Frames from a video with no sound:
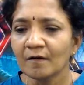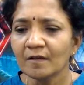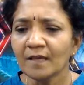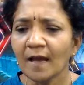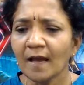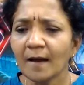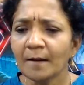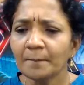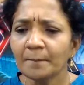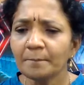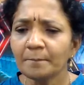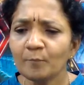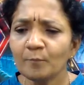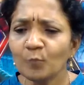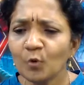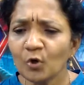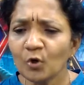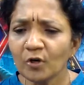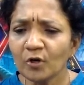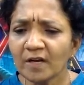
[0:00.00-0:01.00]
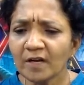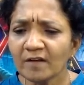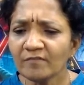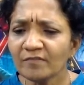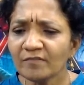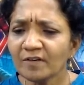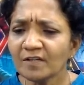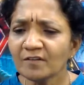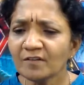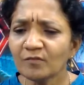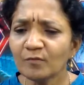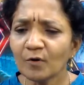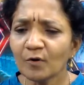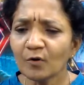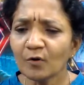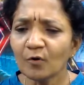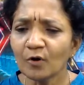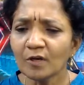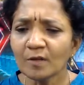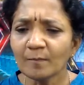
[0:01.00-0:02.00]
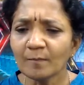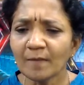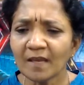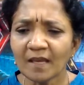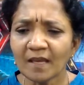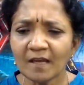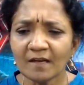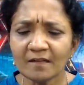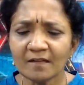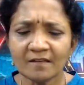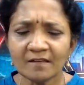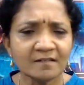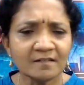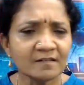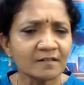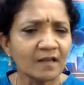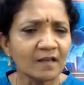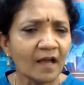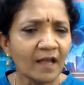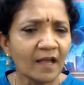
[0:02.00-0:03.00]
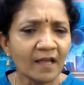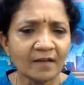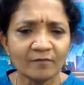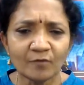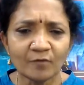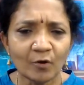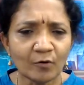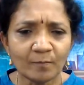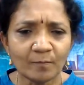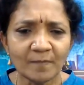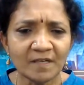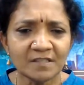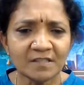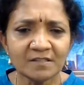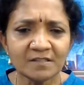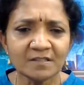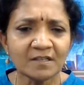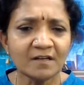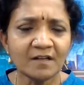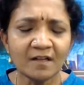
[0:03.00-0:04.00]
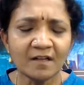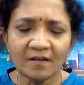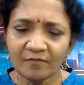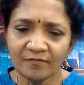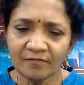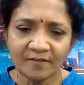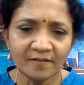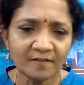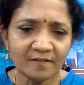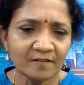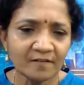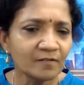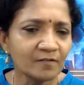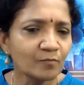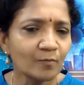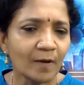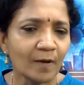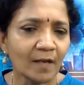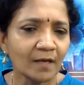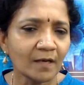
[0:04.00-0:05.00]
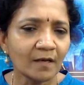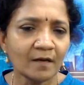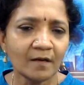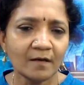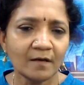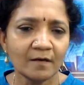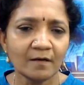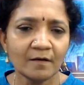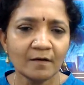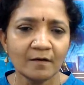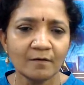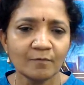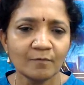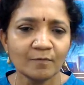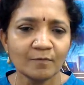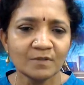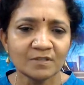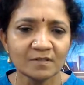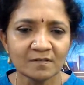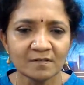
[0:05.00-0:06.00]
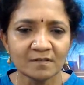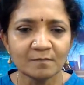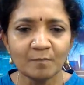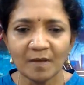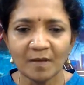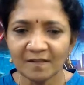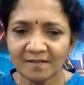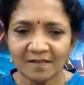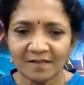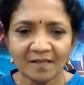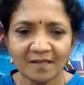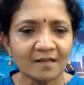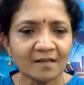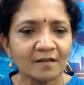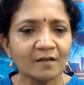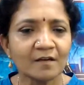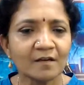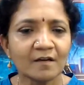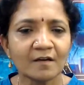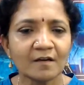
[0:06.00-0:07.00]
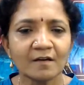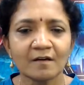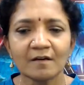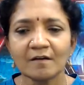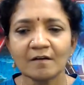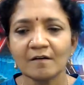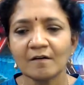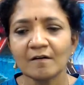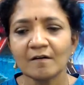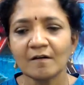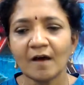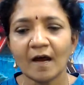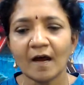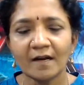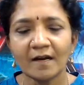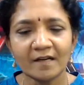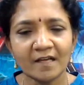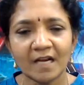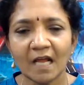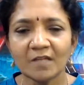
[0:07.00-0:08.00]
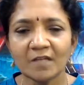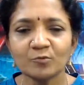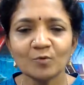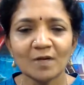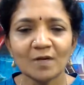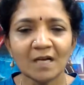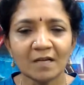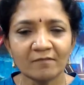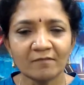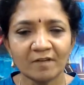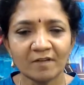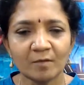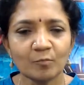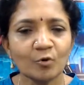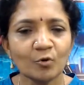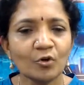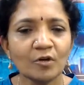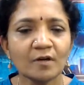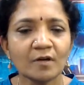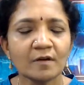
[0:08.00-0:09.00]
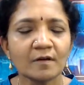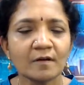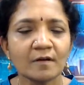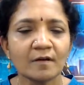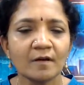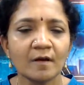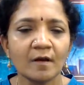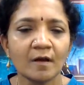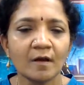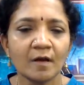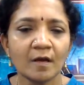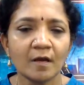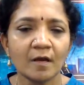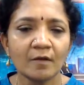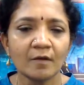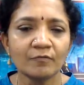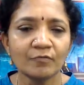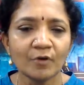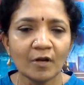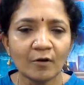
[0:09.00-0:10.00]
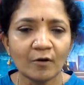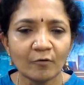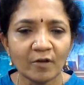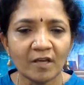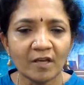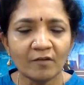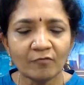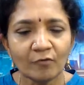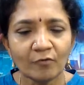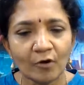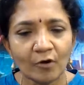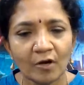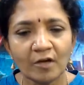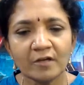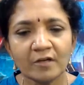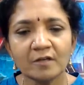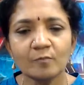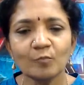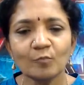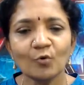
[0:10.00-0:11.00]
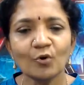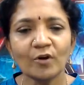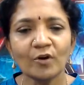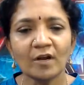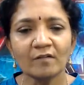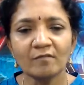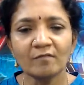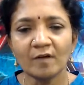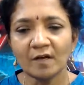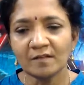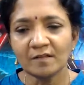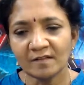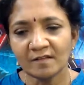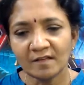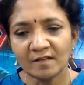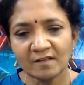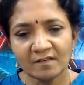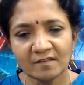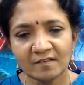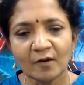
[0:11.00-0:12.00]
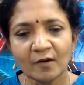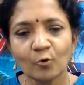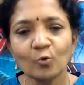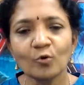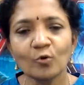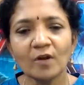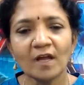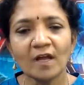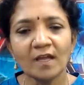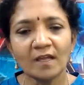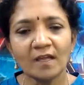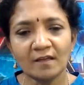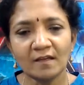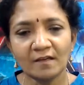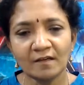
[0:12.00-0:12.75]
Yeah, book reference for quantum mechanics, I have not mentioned. Griffiths is one, which is basic undergraduate level book. If you are looking for a little more advanced, there is Sakurai,